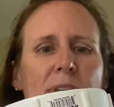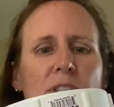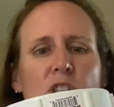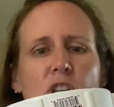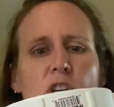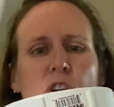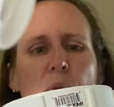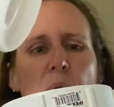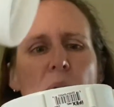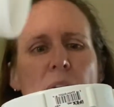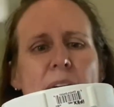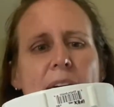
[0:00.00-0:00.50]
to
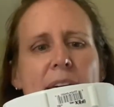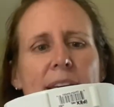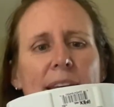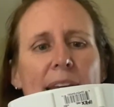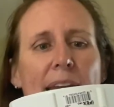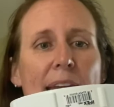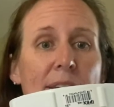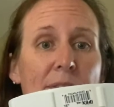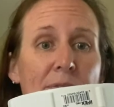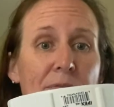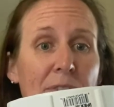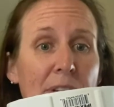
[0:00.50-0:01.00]
go ahead
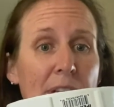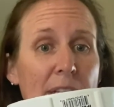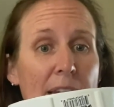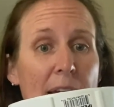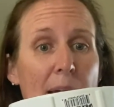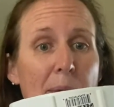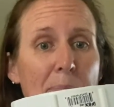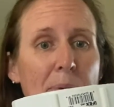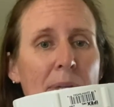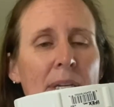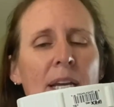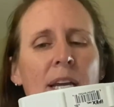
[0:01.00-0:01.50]
and fill it
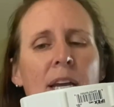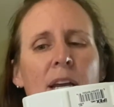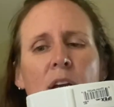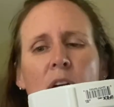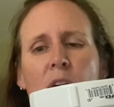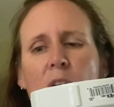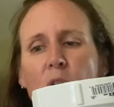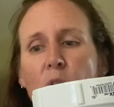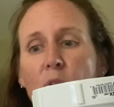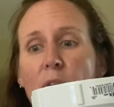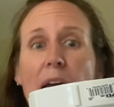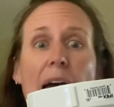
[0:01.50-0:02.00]
up
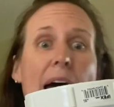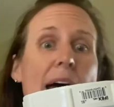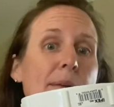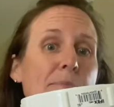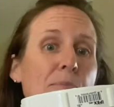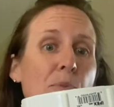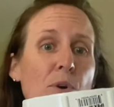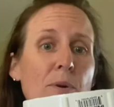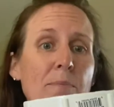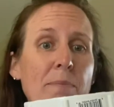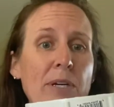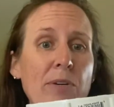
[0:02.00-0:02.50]
or add
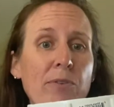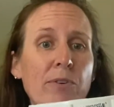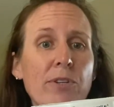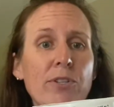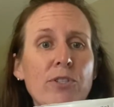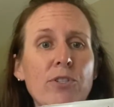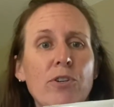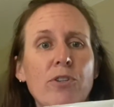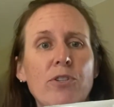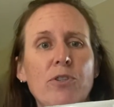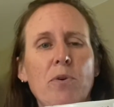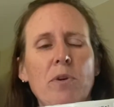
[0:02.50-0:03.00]
more
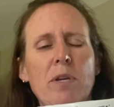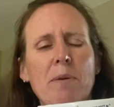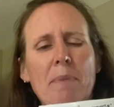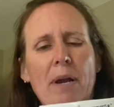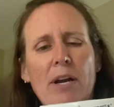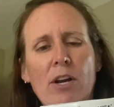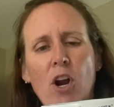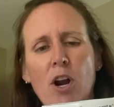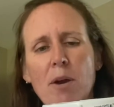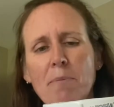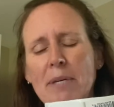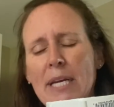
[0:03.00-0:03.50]
minerals or sodium
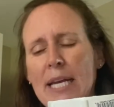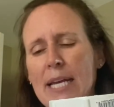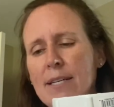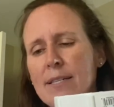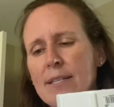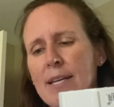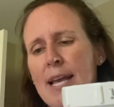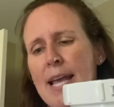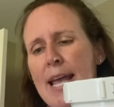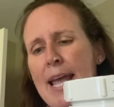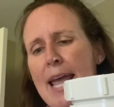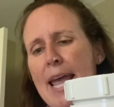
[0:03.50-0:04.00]

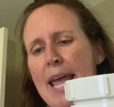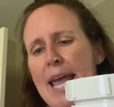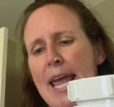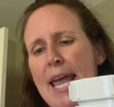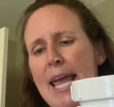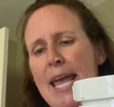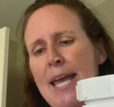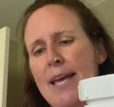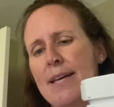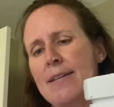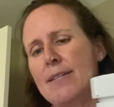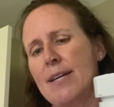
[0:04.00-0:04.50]
bicarbonate.
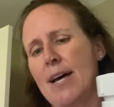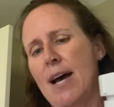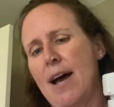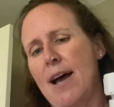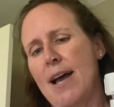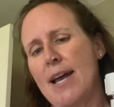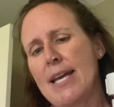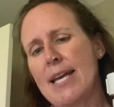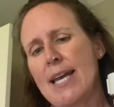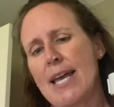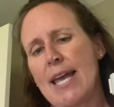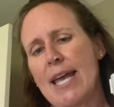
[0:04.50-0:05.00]
And
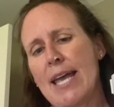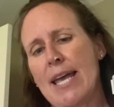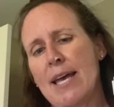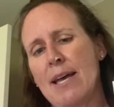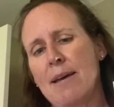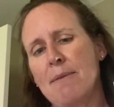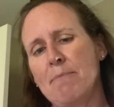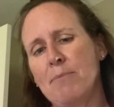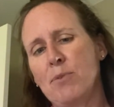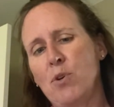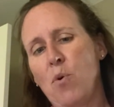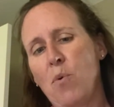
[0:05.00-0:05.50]
I
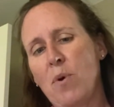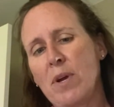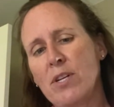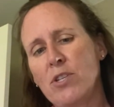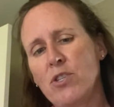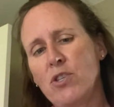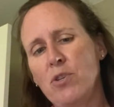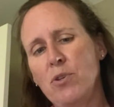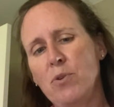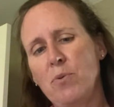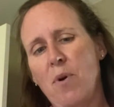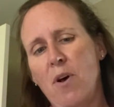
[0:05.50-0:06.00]
am going
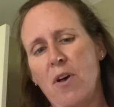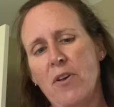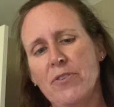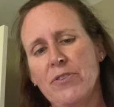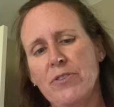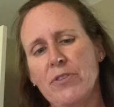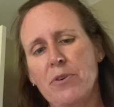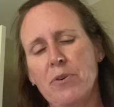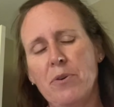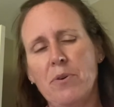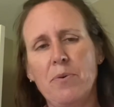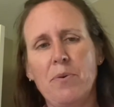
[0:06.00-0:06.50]
to
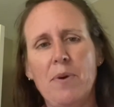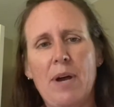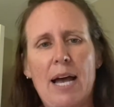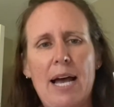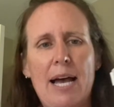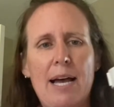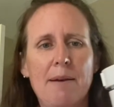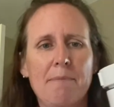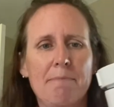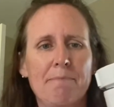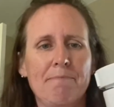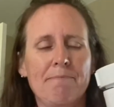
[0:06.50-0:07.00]
also,
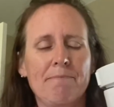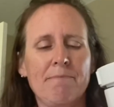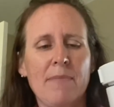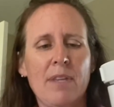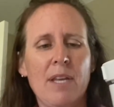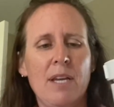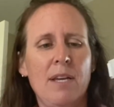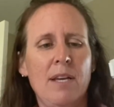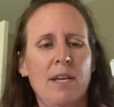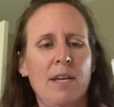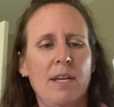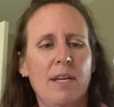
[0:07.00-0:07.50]

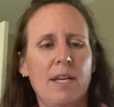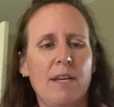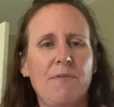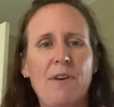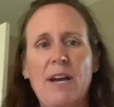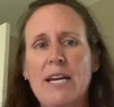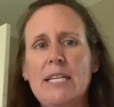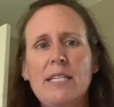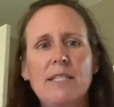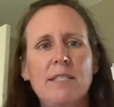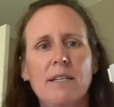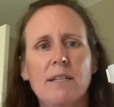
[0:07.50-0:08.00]
if
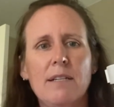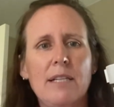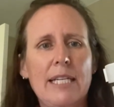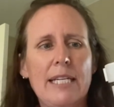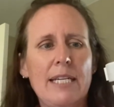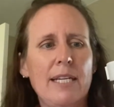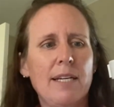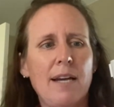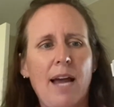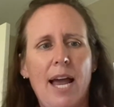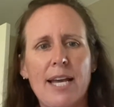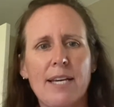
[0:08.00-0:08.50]
I need to clean
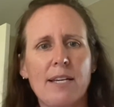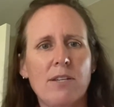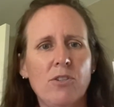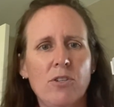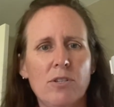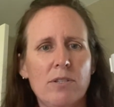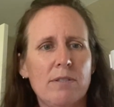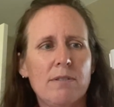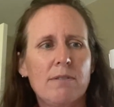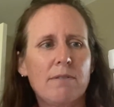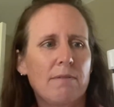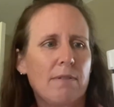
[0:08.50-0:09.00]
it, I can
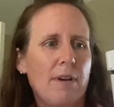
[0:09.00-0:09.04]
just,